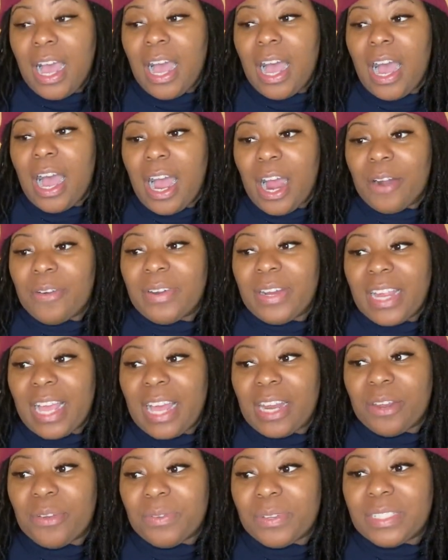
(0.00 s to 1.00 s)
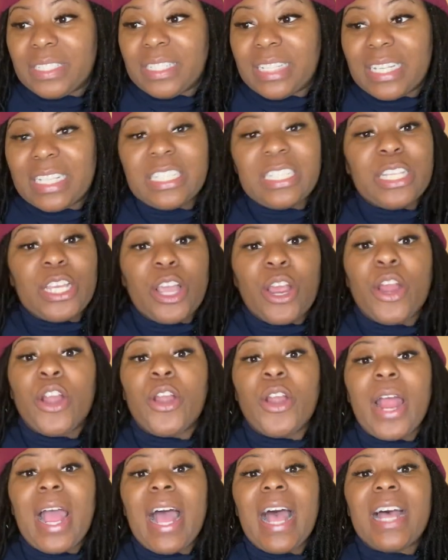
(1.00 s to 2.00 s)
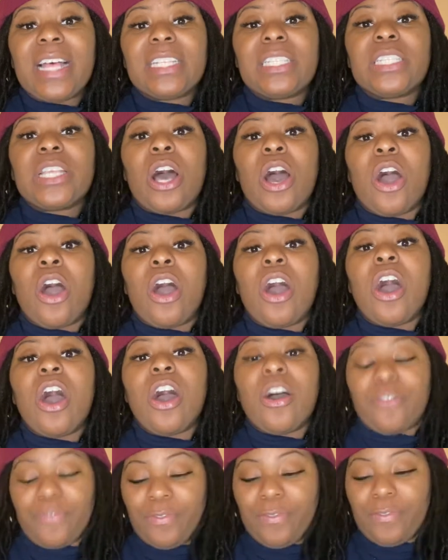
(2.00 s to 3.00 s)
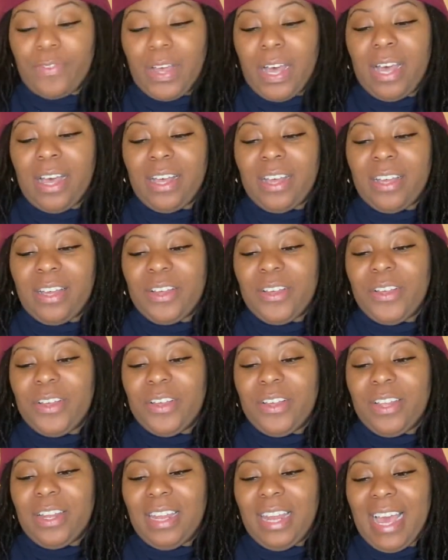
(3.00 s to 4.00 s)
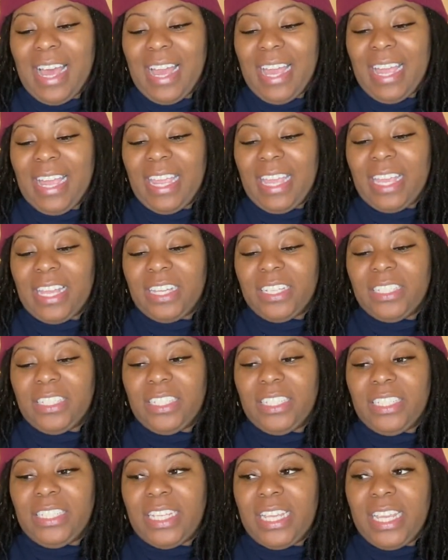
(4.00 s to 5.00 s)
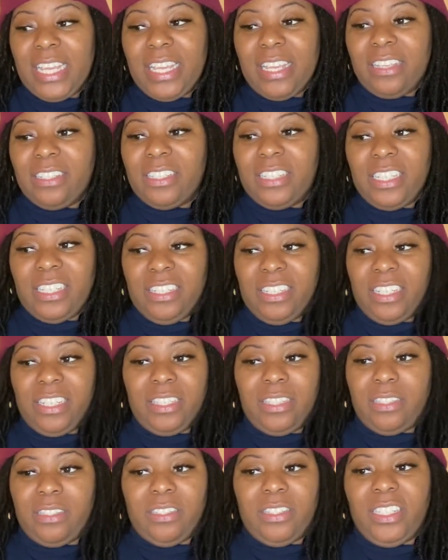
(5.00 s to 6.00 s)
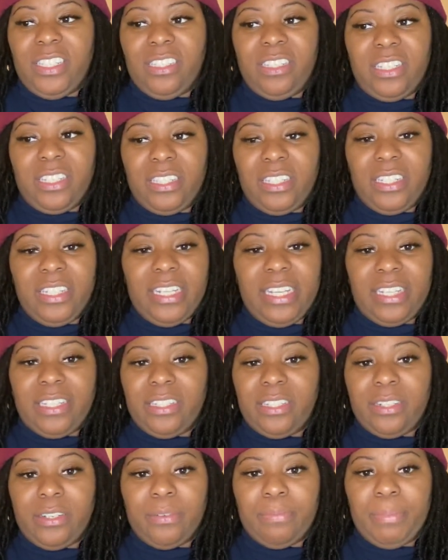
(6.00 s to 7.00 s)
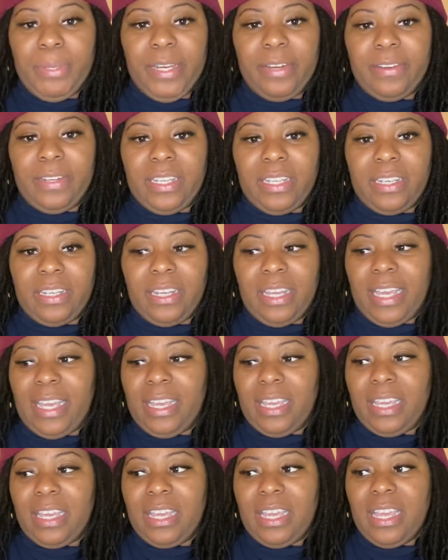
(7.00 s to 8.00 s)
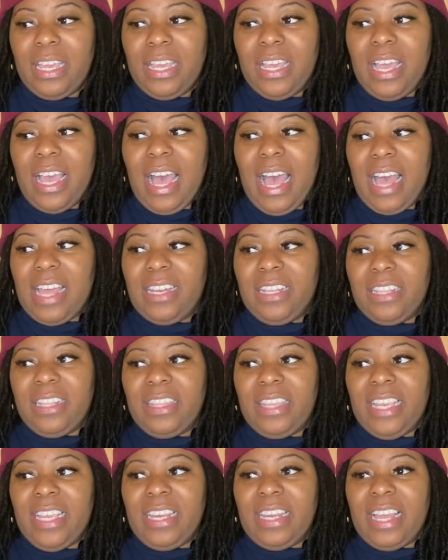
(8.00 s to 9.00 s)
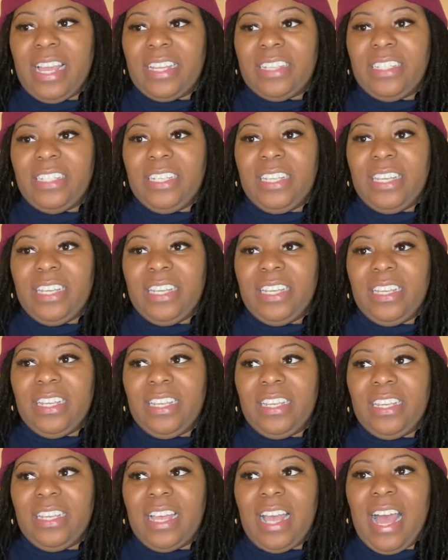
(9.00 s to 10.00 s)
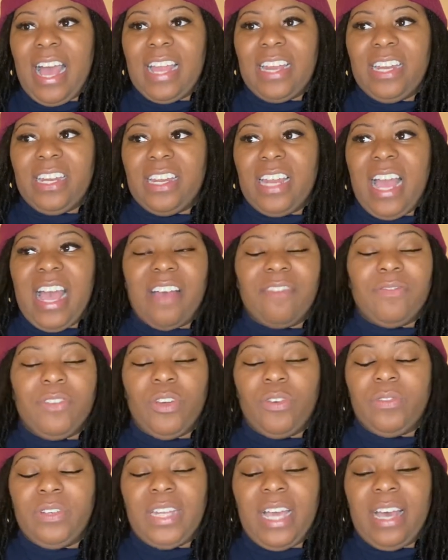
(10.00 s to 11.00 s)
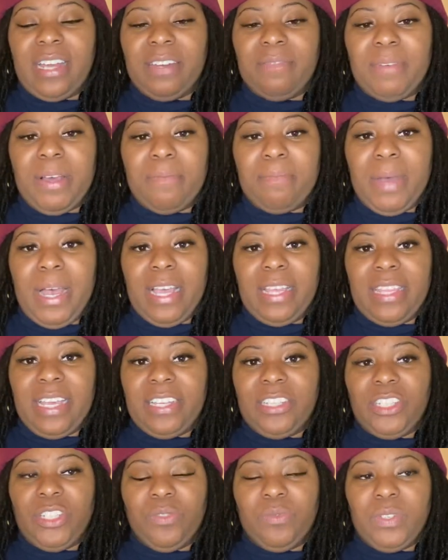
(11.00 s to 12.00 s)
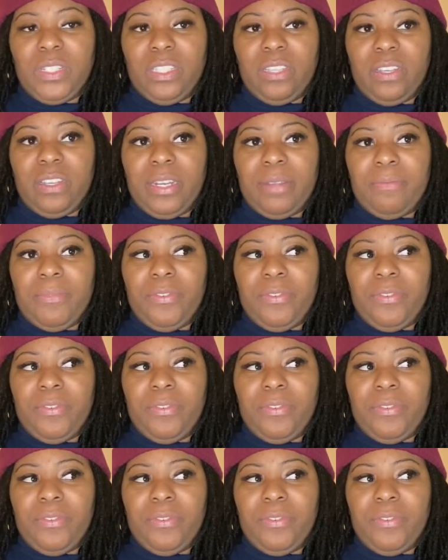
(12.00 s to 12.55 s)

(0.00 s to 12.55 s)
Ariana was dancing her ass off. Like she's just a dancer, period. Like I didn't think that I didn't have no doubt in my mind that she wasn't gonna